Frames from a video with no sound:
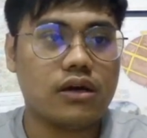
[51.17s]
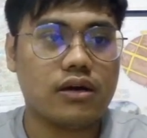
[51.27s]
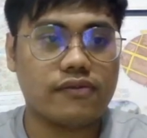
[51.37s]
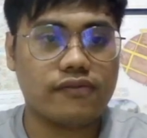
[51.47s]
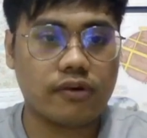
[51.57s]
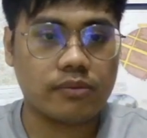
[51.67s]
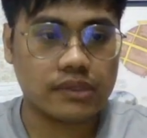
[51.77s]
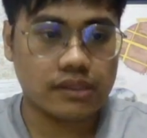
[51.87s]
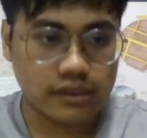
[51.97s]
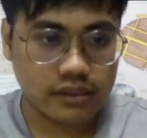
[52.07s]
from
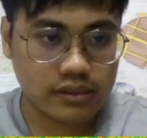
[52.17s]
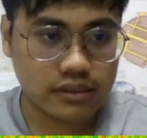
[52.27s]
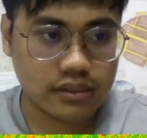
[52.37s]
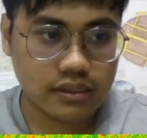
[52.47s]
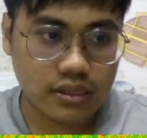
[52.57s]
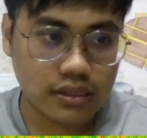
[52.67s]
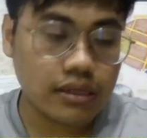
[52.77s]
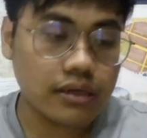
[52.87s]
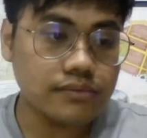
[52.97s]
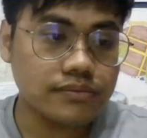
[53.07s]
the
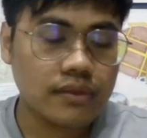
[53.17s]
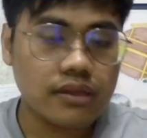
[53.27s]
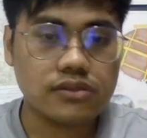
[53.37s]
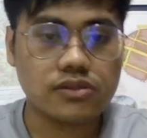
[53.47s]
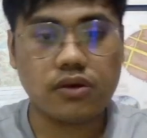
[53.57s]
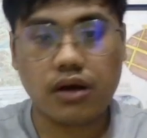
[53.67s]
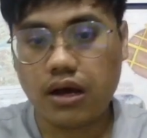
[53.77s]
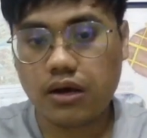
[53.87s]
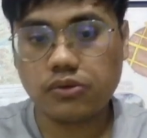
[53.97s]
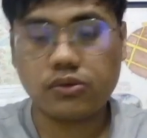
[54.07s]
data. So
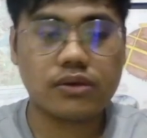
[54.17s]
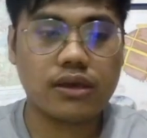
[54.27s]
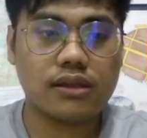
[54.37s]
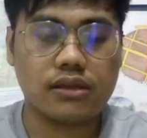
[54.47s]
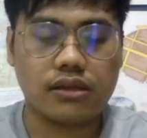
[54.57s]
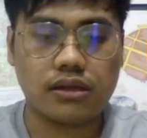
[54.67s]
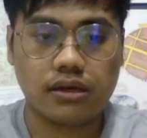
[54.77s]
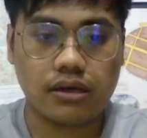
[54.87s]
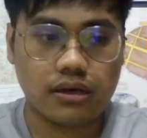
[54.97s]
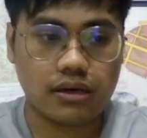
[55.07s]
how to get
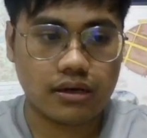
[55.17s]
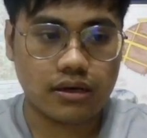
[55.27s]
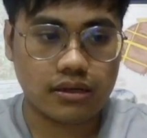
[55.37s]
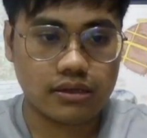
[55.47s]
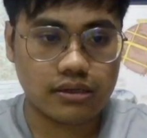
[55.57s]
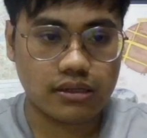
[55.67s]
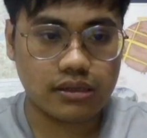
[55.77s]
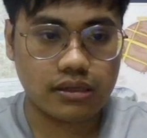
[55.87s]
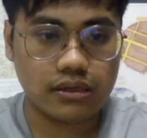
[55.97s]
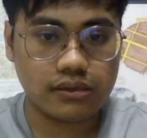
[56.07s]
the
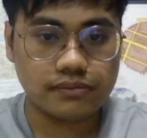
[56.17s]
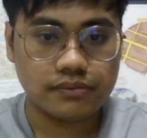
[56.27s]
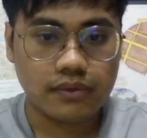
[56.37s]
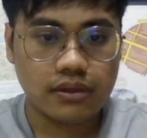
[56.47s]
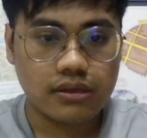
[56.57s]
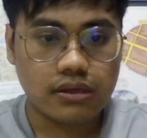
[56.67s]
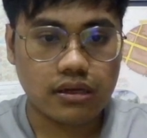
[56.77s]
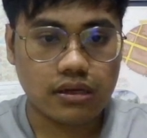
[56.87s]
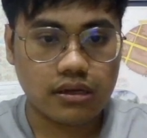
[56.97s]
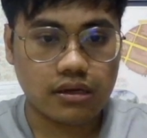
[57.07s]
data?
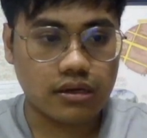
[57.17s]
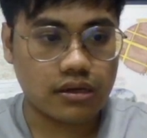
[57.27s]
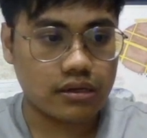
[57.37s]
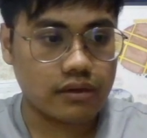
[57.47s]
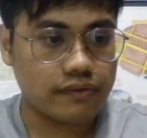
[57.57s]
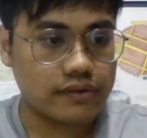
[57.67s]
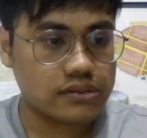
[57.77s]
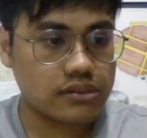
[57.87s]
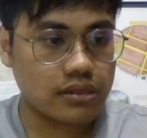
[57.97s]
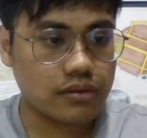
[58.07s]
The
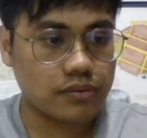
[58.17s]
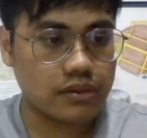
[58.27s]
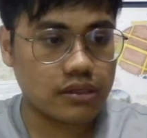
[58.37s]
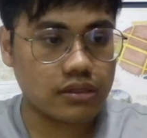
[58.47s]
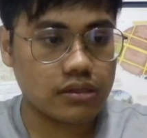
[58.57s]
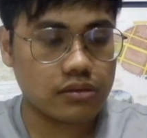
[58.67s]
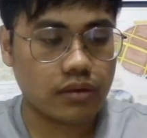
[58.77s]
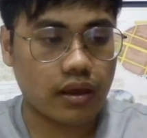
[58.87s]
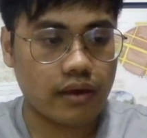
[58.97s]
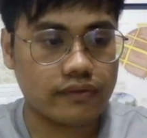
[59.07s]
first thing we need to
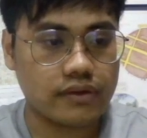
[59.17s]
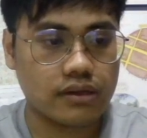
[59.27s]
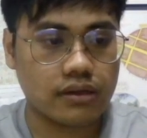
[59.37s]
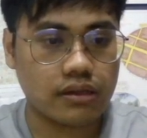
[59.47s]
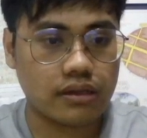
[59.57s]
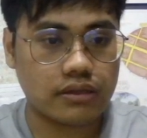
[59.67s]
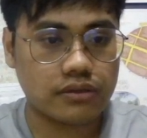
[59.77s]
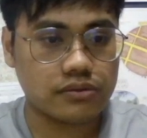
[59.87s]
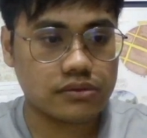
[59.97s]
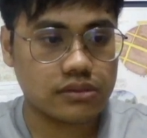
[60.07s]
have the
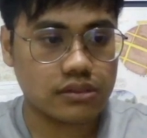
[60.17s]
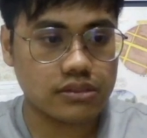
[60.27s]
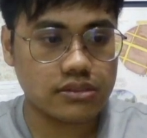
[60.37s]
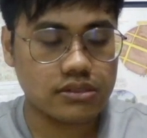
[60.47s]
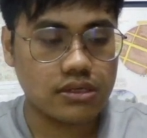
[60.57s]
land uses